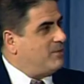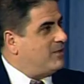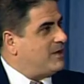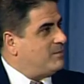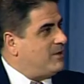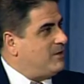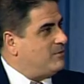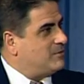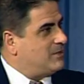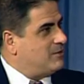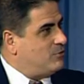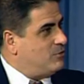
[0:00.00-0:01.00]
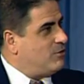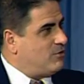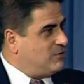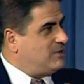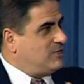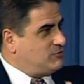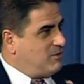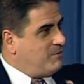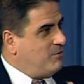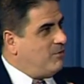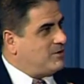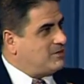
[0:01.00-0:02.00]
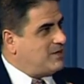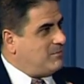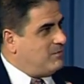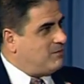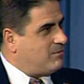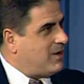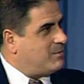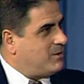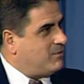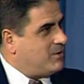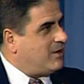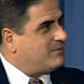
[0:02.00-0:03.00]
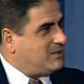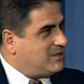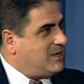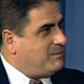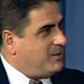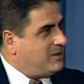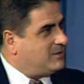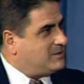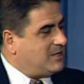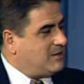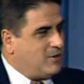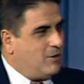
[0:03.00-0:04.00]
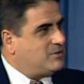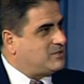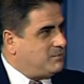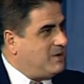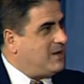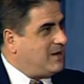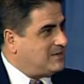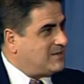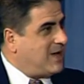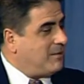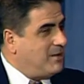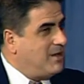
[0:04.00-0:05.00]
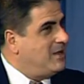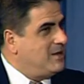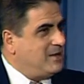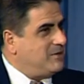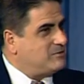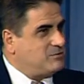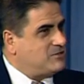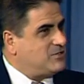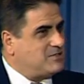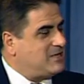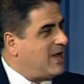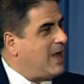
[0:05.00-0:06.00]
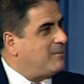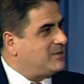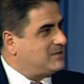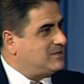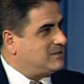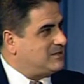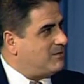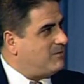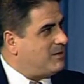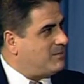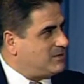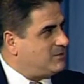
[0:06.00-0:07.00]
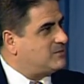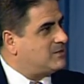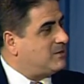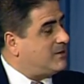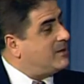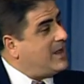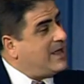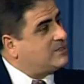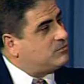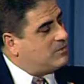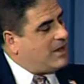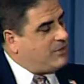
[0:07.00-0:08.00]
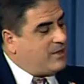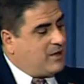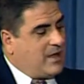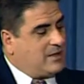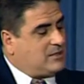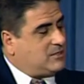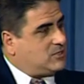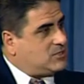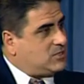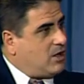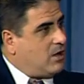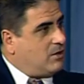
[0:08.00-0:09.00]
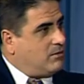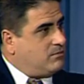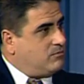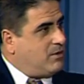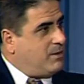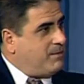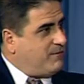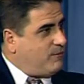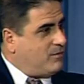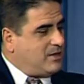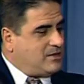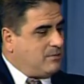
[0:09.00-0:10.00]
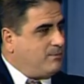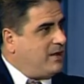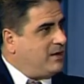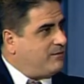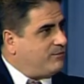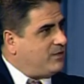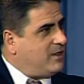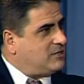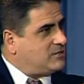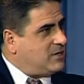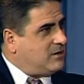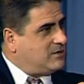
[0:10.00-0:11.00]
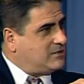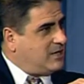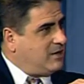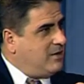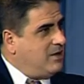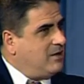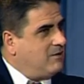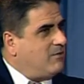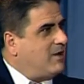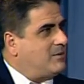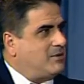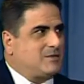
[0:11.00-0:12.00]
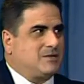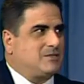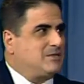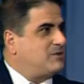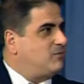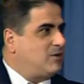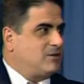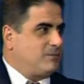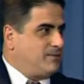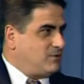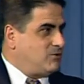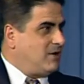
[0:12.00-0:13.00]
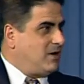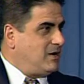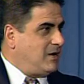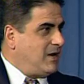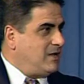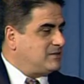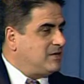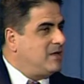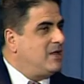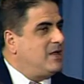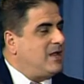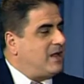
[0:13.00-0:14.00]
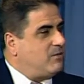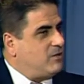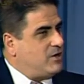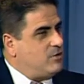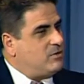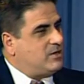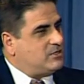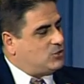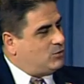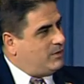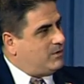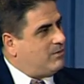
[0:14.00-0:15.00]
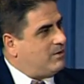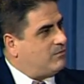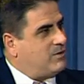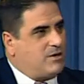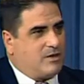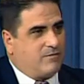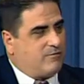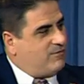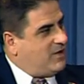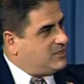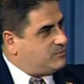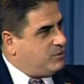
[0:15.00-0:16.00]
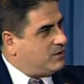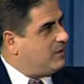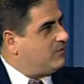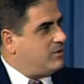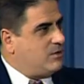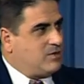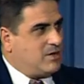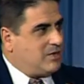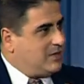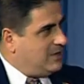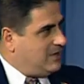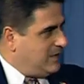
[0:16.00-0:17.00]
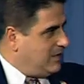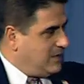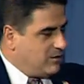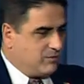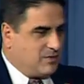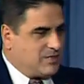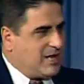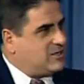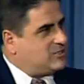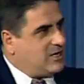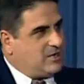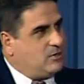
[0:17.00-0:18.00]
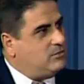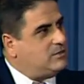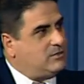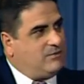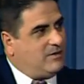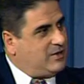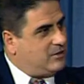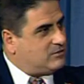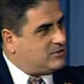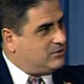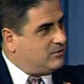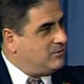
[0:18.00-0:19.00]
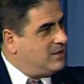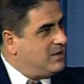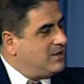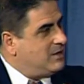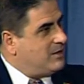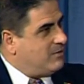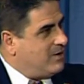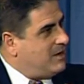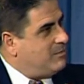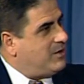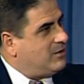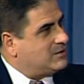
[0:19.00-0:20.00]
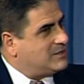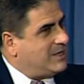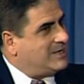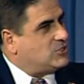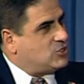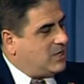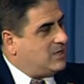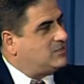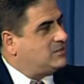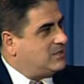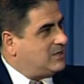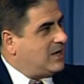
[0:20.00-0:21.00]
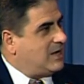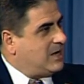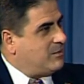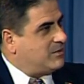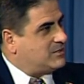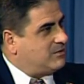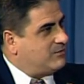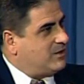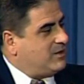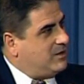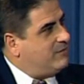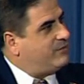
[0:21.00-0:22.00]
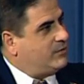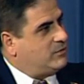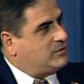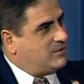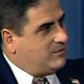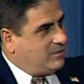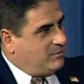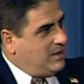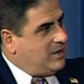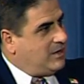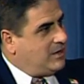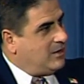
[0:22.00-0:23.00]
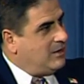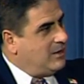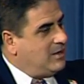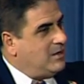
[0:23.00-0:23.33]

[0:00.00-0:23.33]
like me who heard these reports that Mitt Romney went off the deep end and say, no, it's me on top, is just the opposite, and say, wait a minute, and that's, I think, at the start, right before that debate, of things starting to say, wait a minute, this isn't what they're portraying it as. And when you can Twitter it, when you can Facebook it, when you can attach that YouTube video to your emails, it changes the dynamics of the influence of the media.